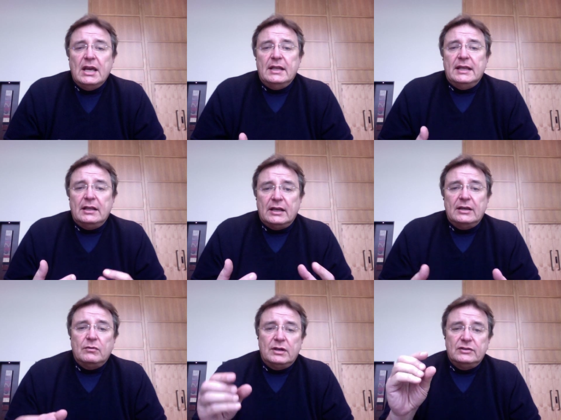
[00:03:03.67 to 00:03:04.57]
they
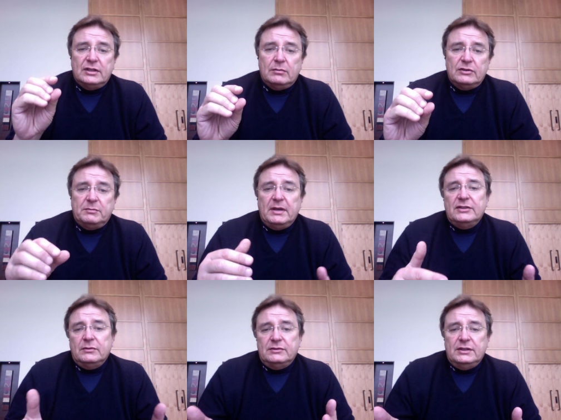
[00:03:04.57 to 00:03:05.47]
like when it's double
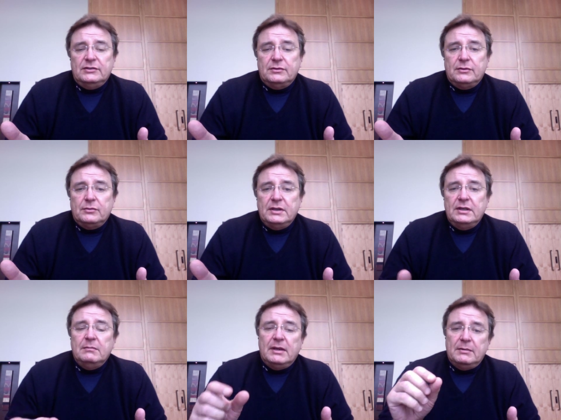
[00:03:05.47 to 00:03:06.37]
spaced so it's easier to
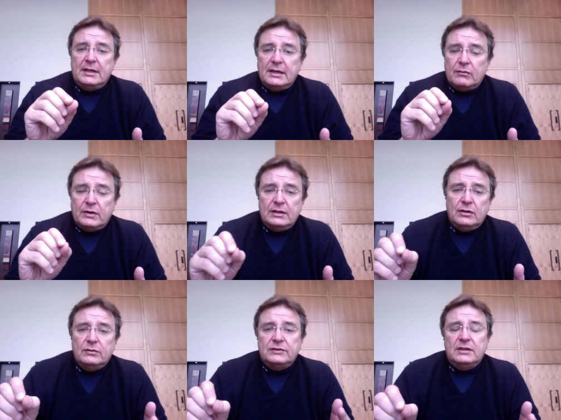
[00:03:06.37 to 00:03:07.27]
read. Maybe they can write
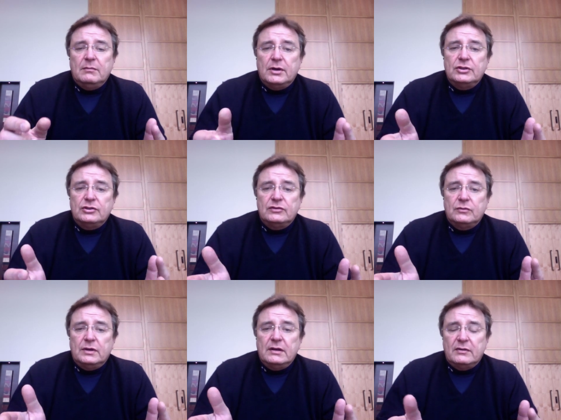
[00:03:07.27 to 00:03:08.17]
notes in the margins or
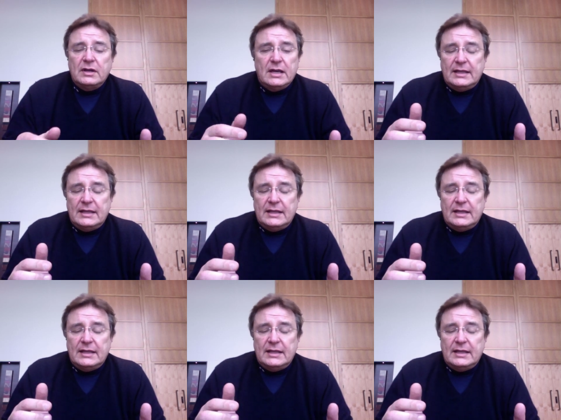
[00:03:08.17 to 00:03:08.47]
whatever.